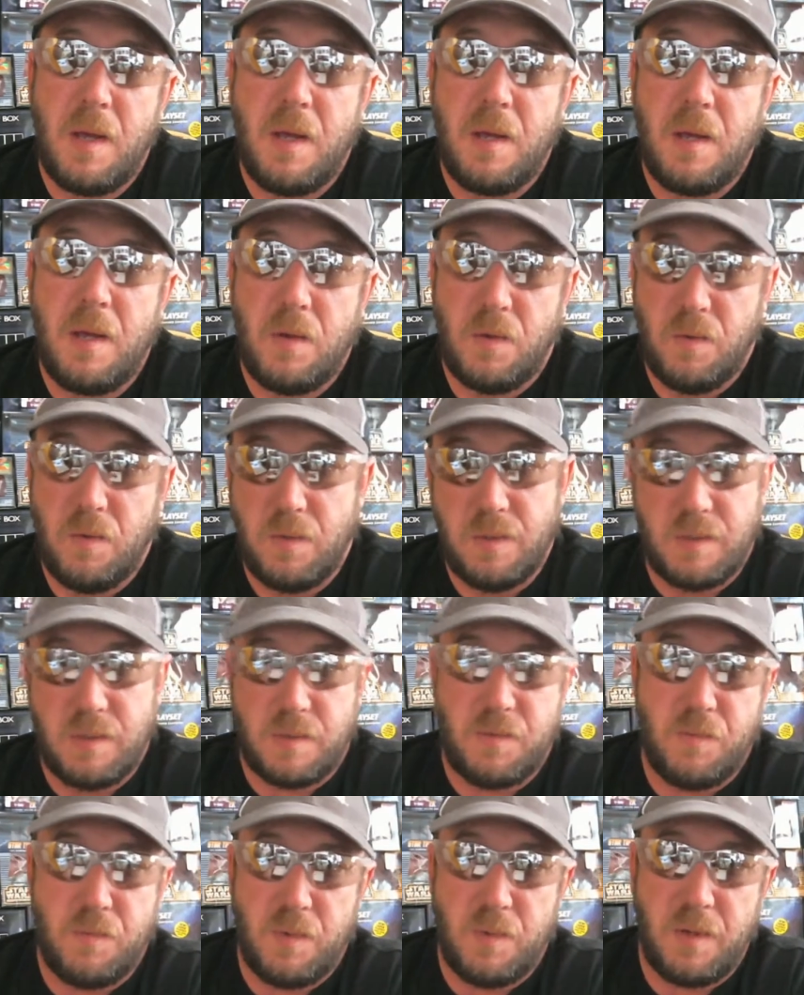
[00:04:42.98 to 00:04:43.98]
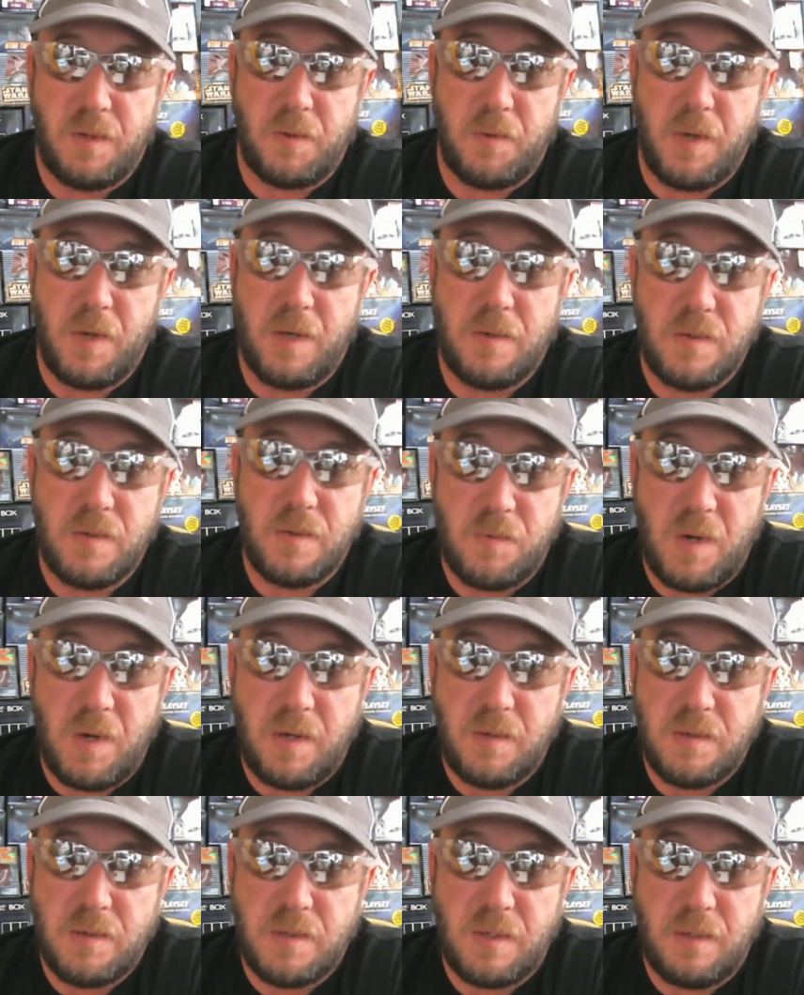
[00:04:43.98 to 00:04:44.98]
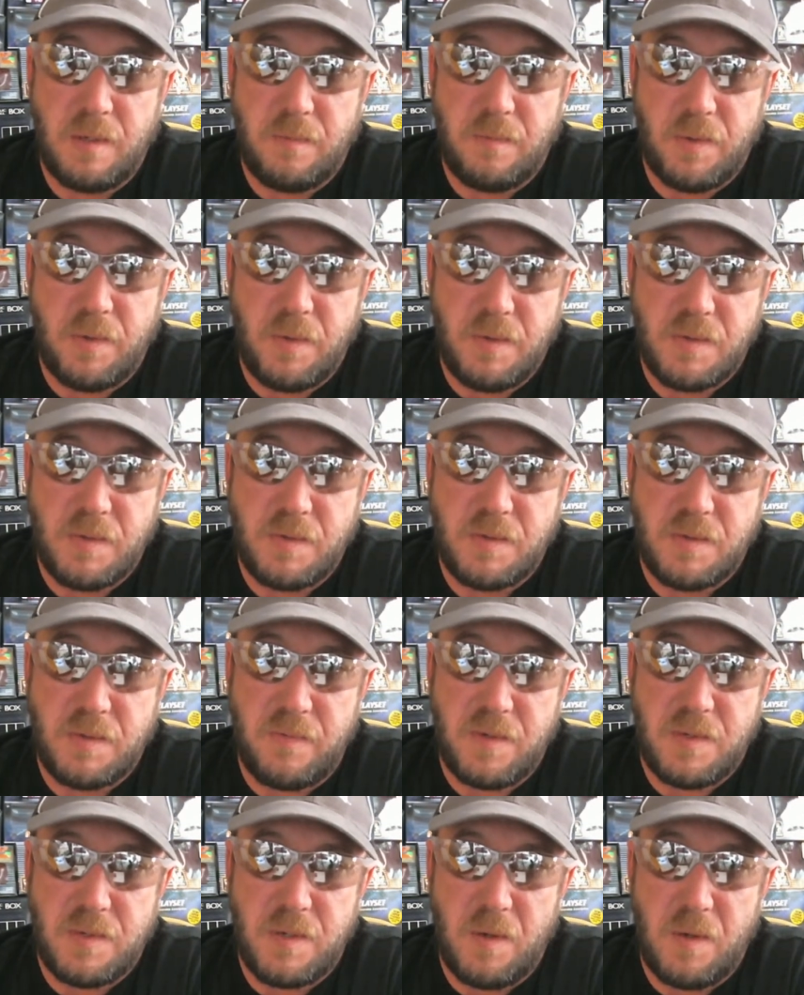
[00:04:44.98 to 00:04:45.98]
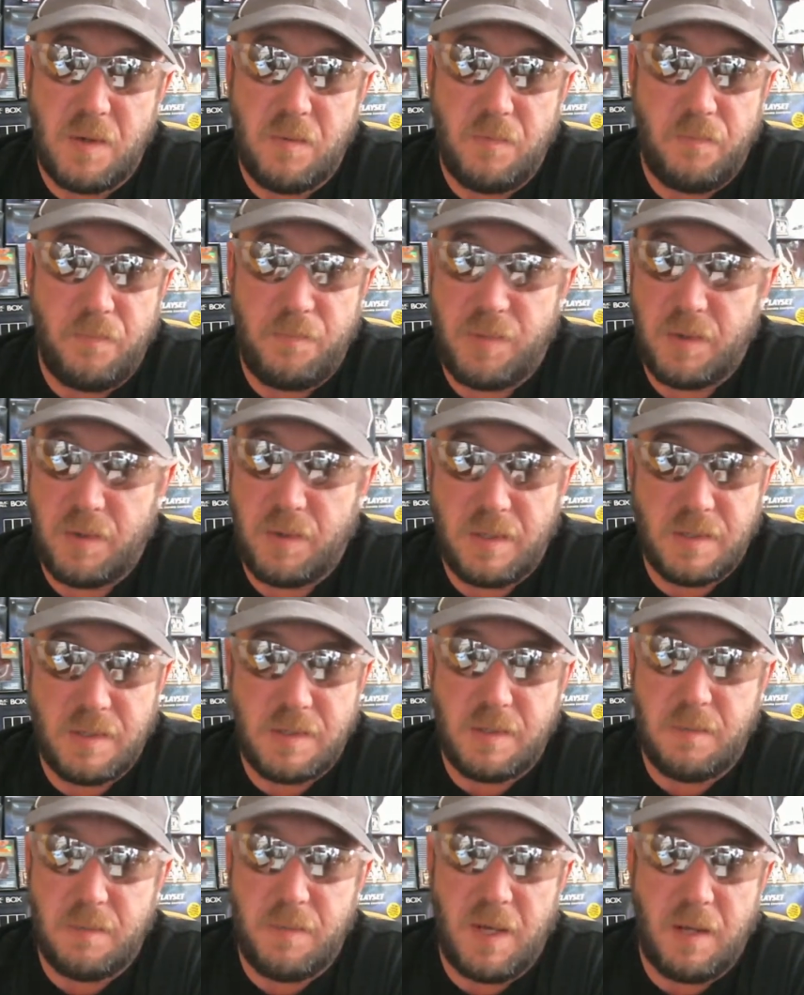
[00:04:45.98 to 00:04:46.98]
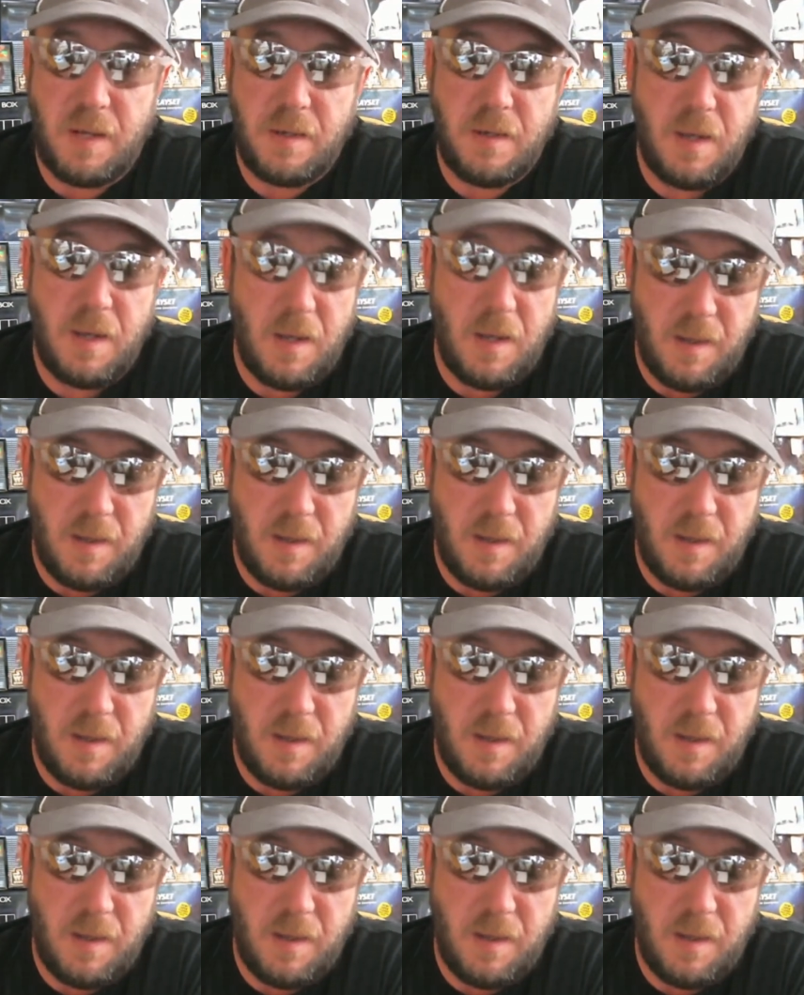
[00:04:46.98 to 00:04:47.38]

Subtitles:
who is one of the creators, writers, and producers of the show, put this to bed.